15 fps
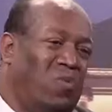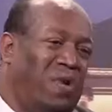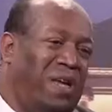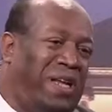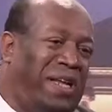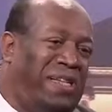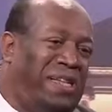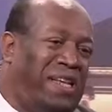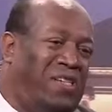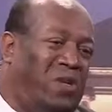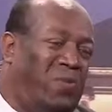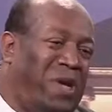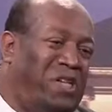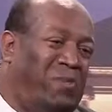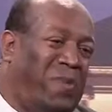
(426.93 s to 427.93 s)
Well,
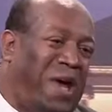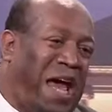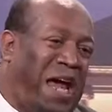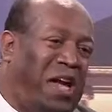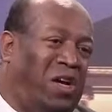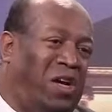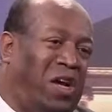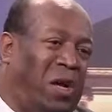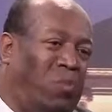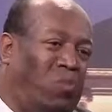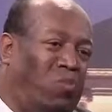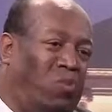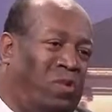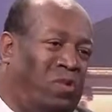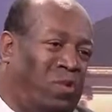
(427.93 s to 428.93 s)
that's a mixed bag.
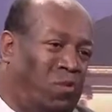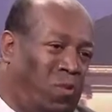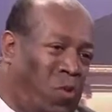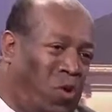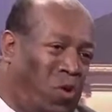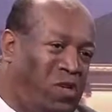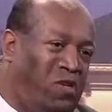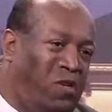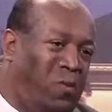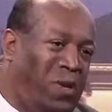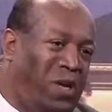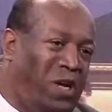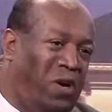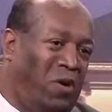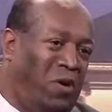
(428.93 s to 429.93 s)
Um, the reports that
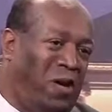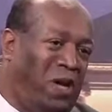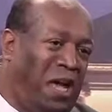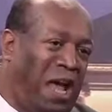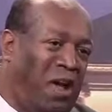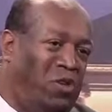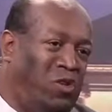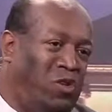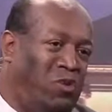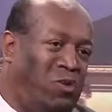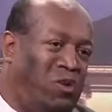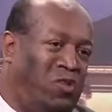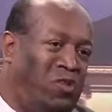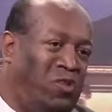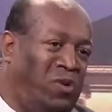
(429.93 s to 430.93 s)
you've been hearing have to do
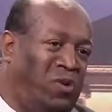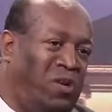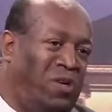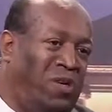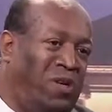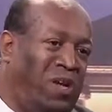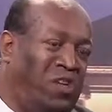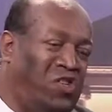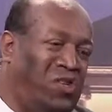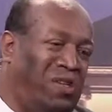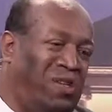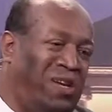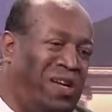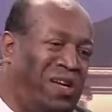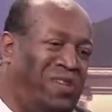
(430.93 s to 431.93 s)
with certain uh,
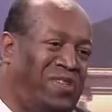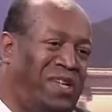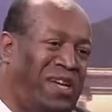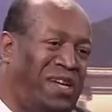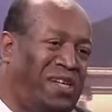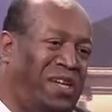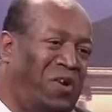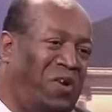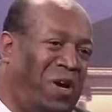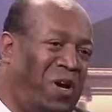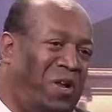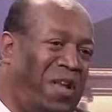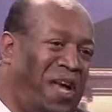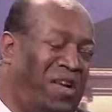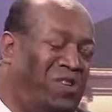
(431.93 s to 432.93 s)
uh, second tier
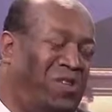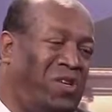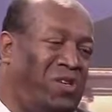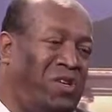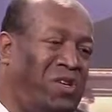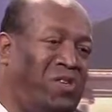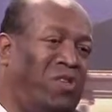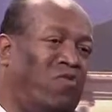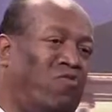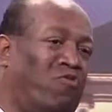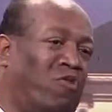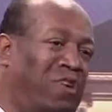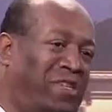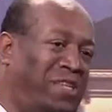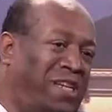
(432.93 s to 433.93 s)
airlines such as
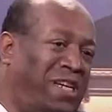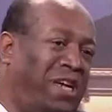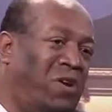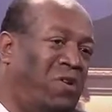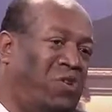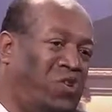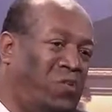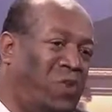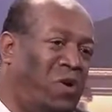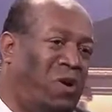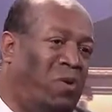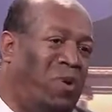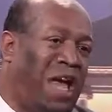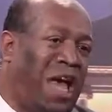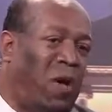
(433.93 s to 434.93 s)
Frontier and
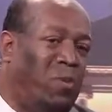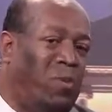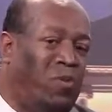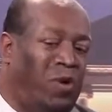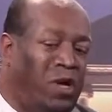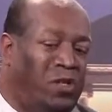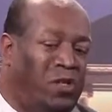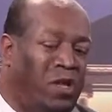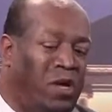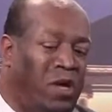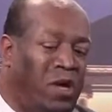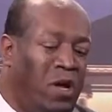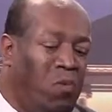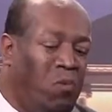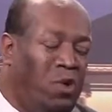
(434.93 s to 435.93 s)
Spirit. What happened was
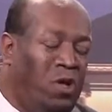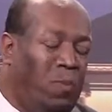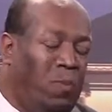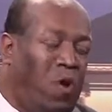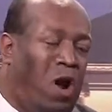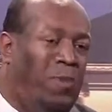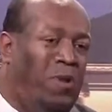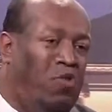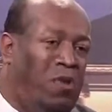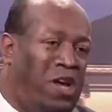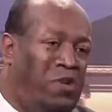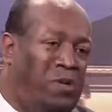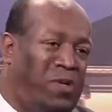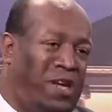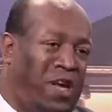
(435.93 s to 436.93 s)
when the Department of
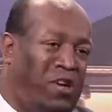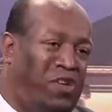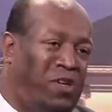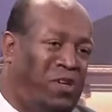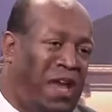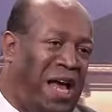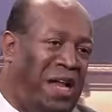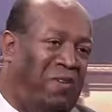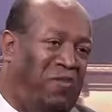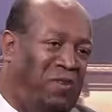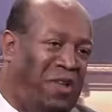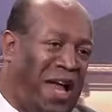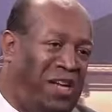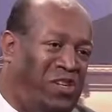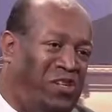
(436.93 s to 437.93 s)
Transportation allotted
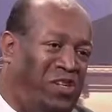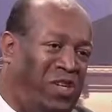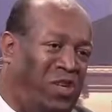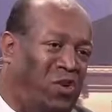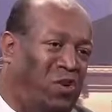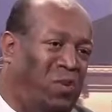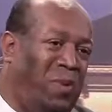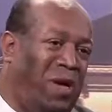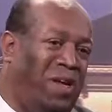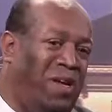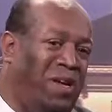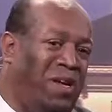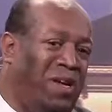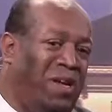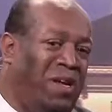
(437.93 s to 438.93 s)
flights to Cuba,